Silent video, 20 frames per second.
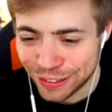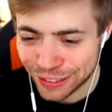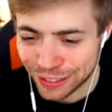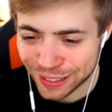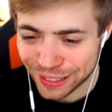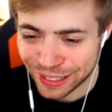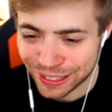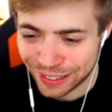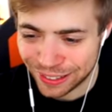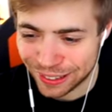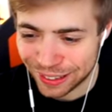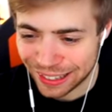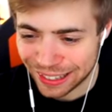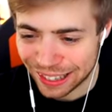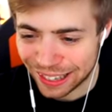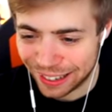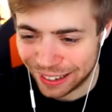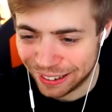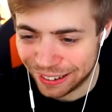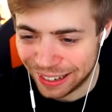just stuck
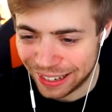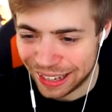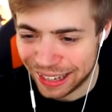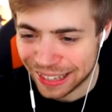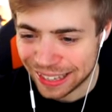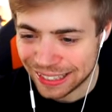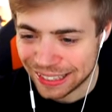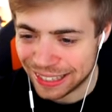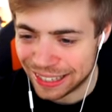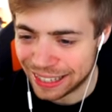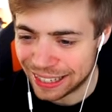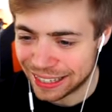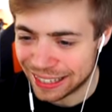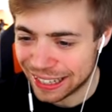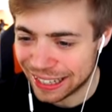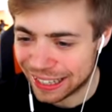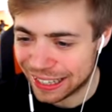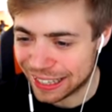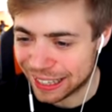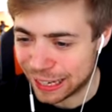that O D S T?
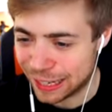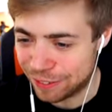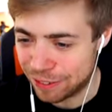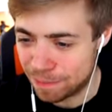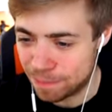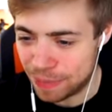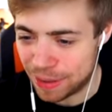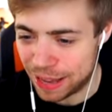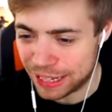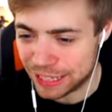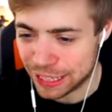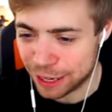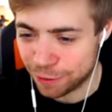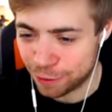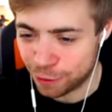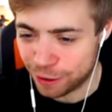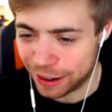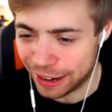This son of a bitch over